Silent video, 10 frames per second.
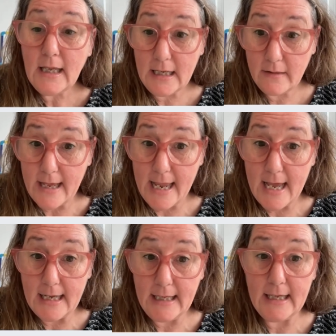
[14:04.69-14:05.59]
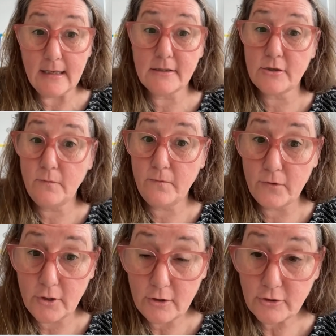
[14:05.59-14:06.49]
Here they are here. So
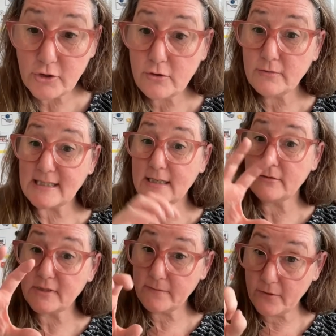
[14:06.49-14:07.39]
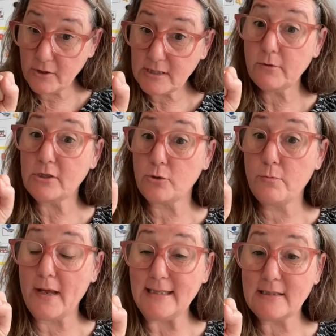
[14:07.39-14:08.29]
phonological skills first, where it's all
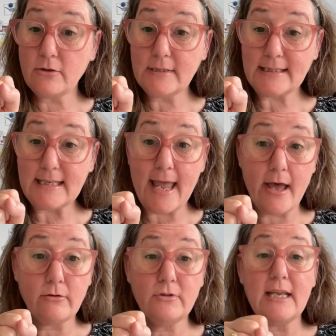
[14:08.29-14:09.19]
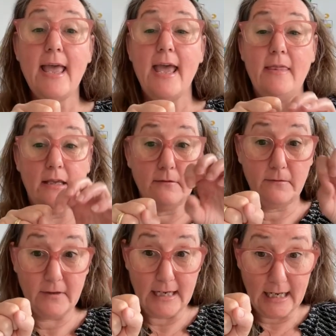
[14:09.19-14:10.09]
based on sound, and then
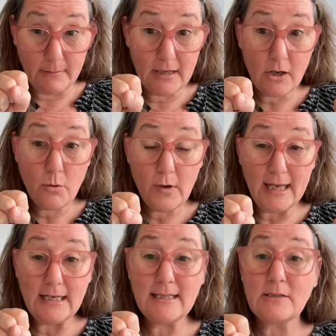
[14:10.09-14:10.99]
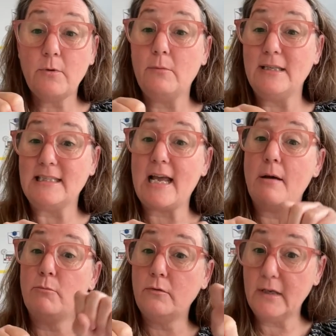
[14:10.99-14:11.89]
phonemic awareness, where we
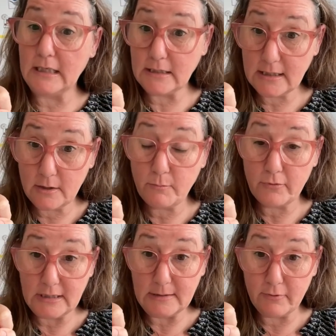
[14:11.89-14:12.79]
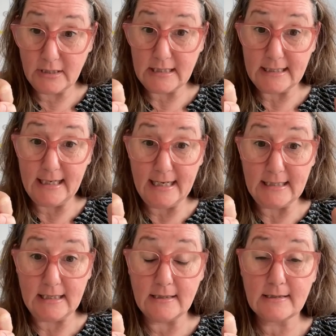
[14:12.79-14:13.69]
start moving into the printed
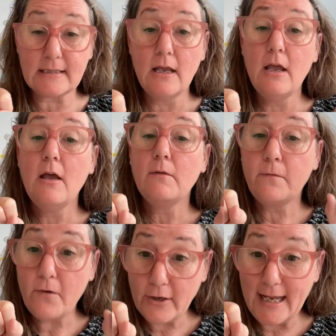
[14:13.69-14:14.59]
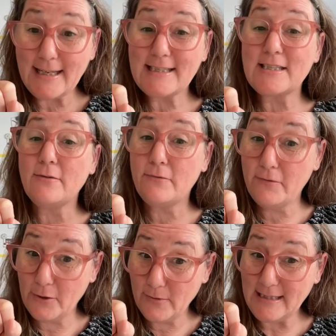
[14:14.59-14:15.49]
letters. Phonics,
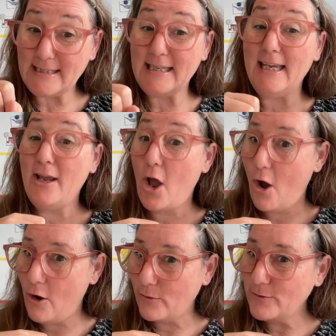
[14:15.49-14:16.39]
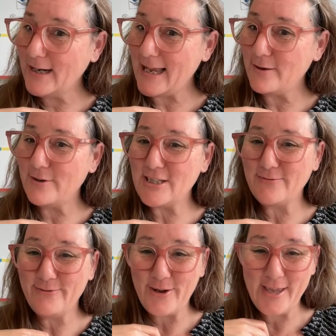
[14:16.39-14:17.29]
fluency, oral language
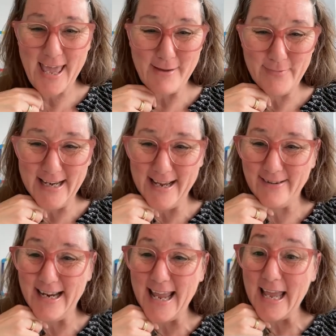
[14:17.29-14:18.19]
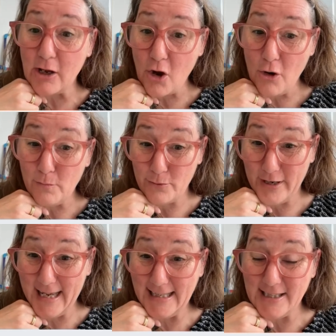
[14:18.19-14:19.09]
and vocabulary, and
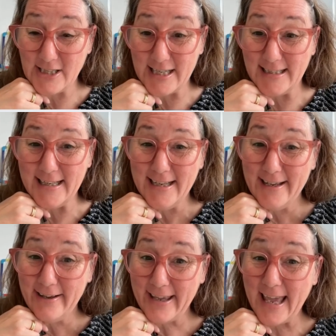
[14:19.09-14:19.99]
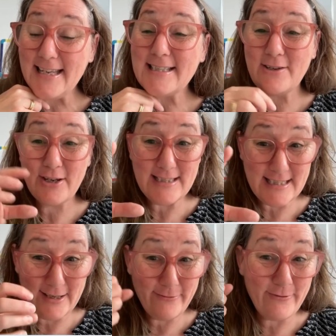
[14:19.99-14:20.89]
comprehension. Okay, so you can
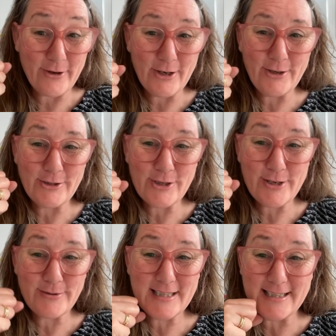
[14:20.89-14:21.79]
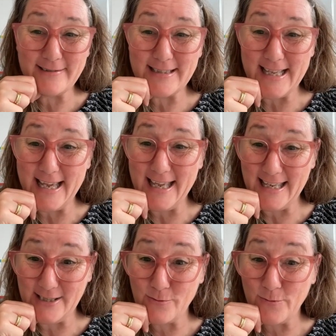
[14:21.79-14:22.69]
see phonological skills there
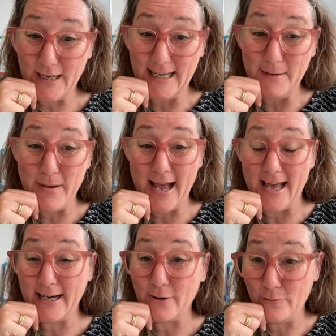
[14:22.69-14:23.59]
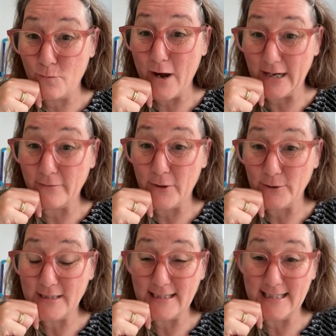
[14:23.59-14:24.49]
is really part of one of
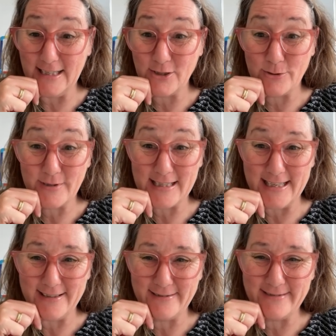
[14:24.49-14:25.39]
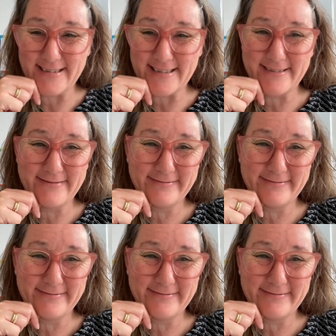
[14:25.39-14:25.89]
those essential skills.